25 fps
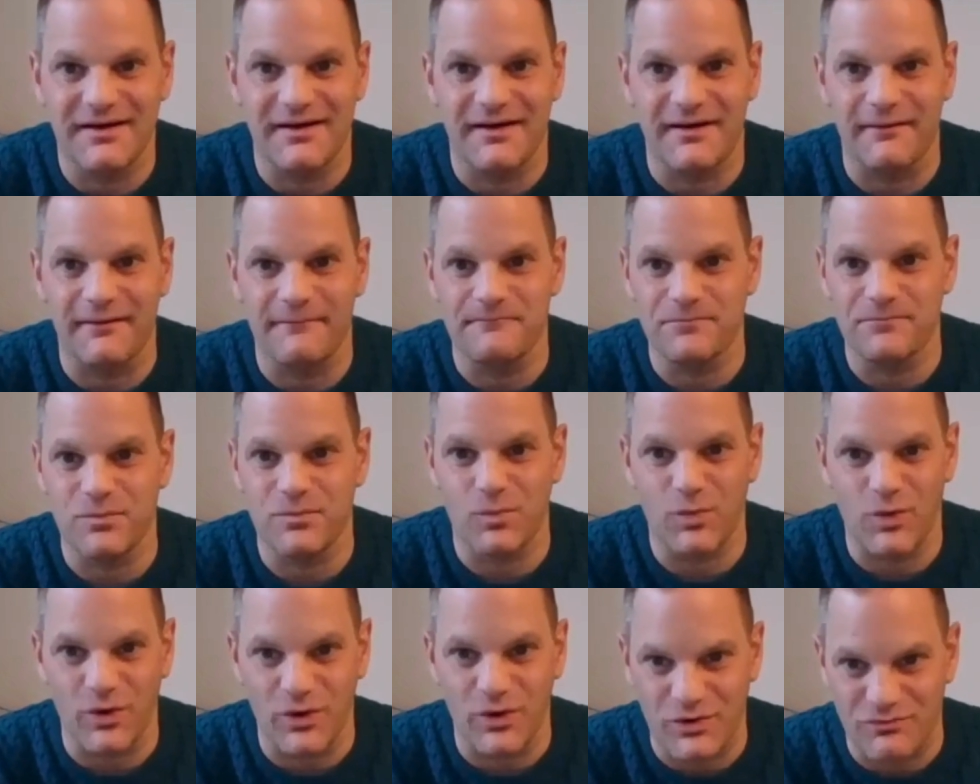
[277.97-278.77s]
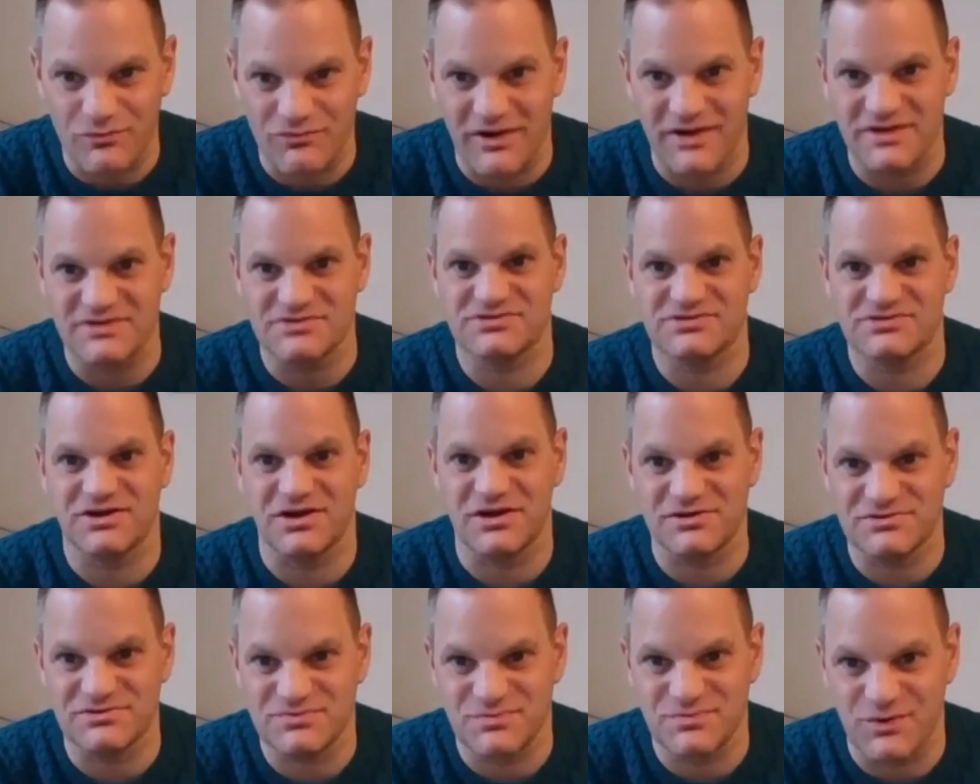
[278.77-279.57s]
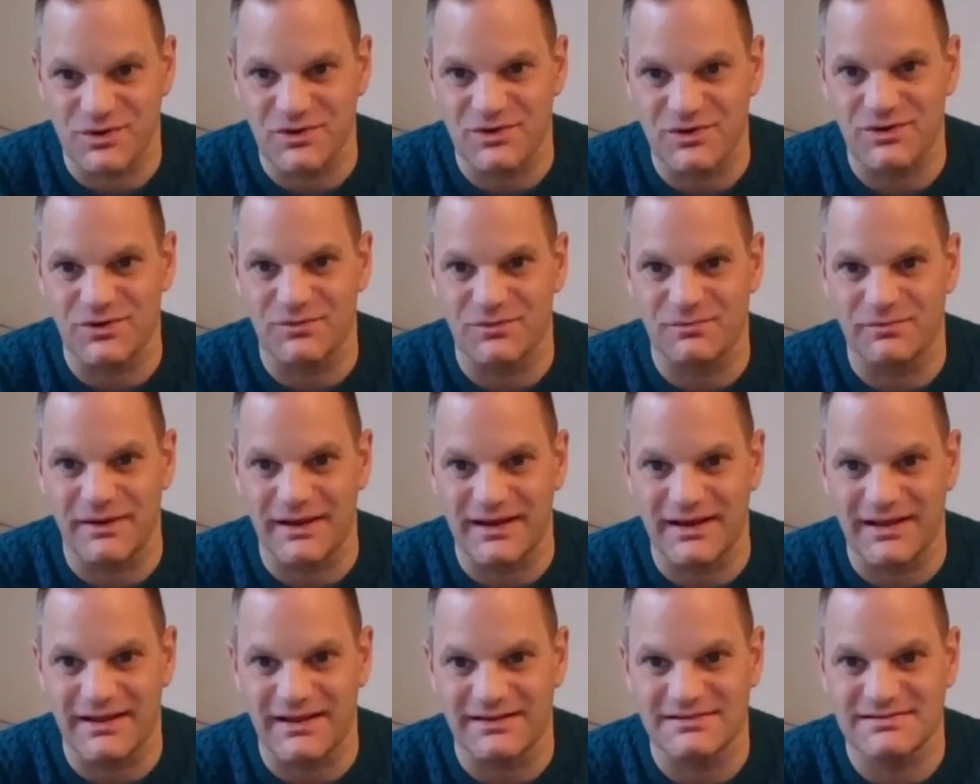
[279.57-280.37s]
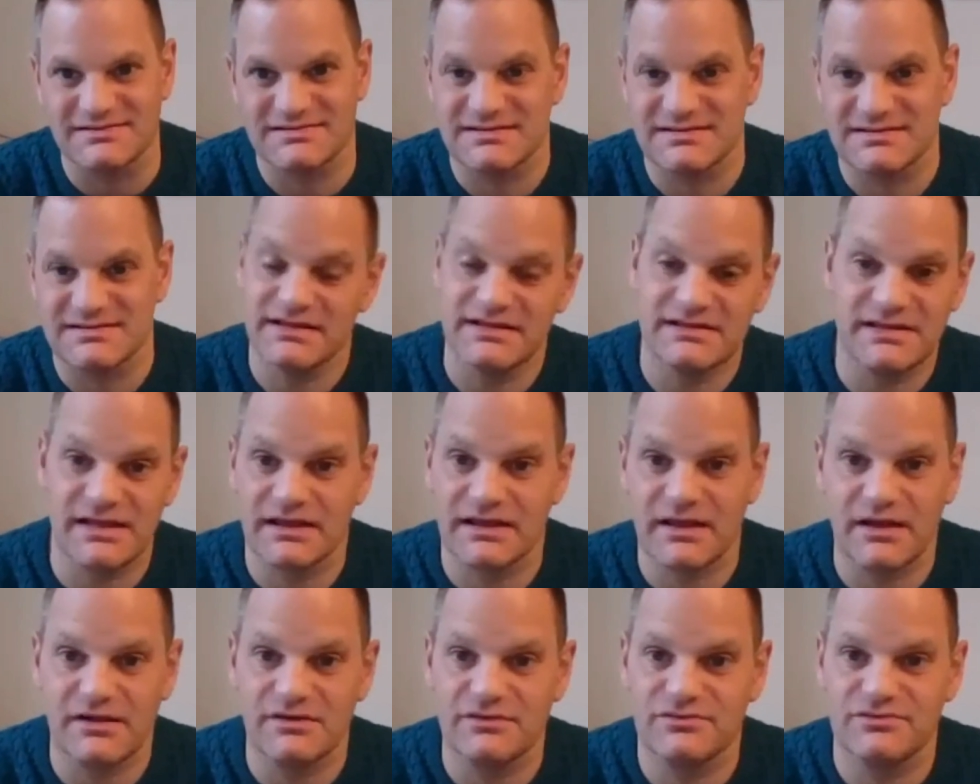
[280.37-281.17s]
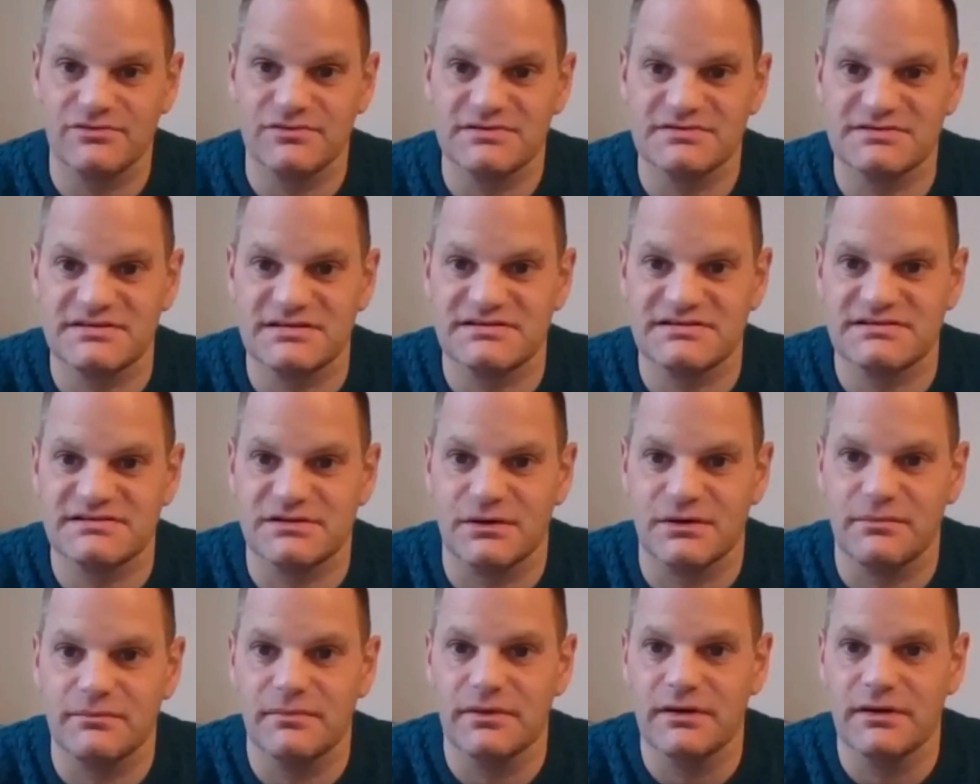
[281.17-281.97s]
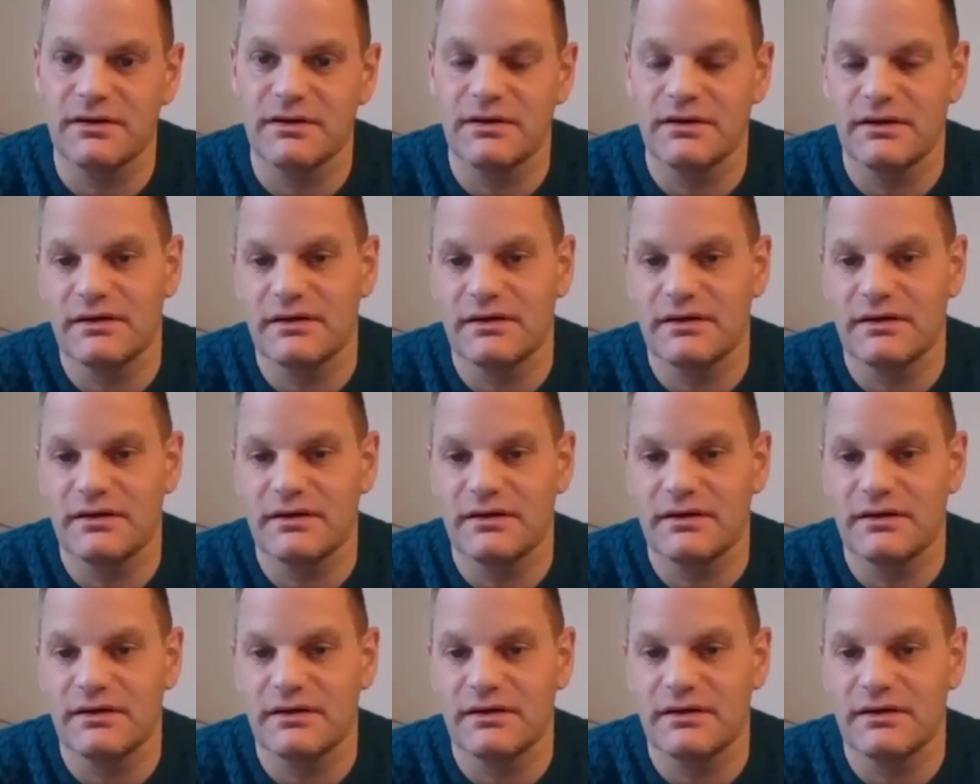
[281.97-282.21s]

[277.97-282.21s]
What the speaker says: What are your ratios? What are your billings? And they go through the system.